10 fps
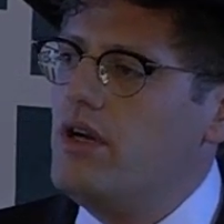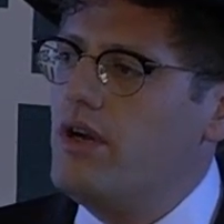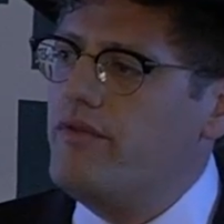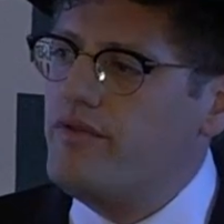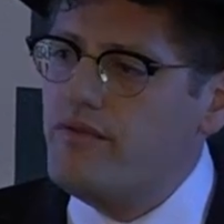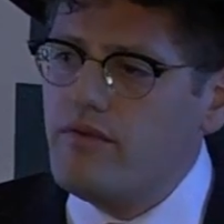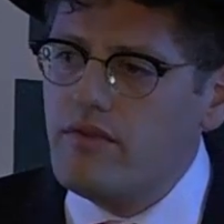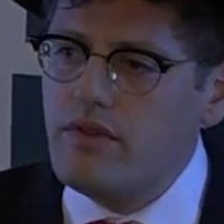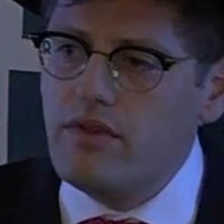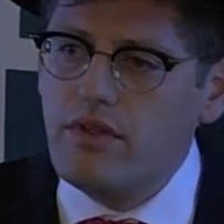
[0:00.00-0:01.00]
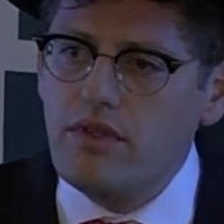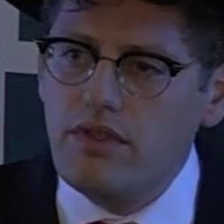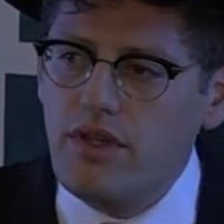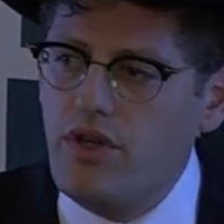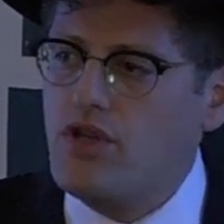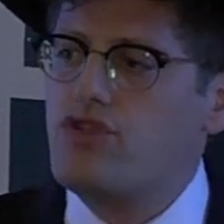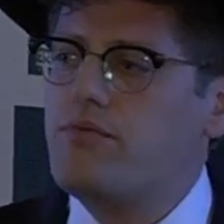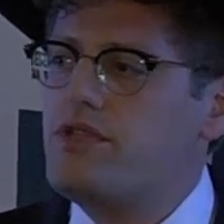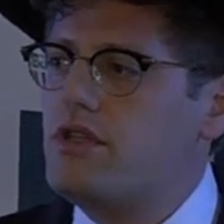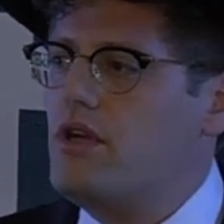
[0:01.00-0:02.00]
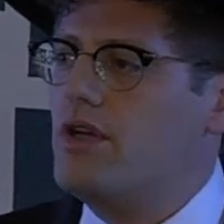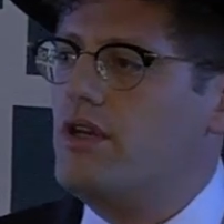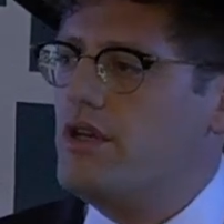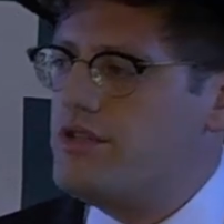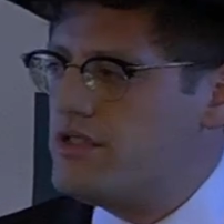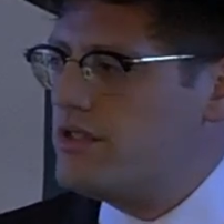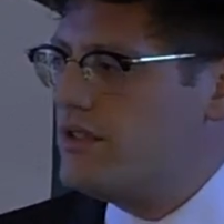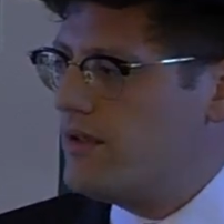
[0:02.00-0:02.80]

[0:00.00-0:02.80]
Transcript: of the Noshim Tzidkaniyos.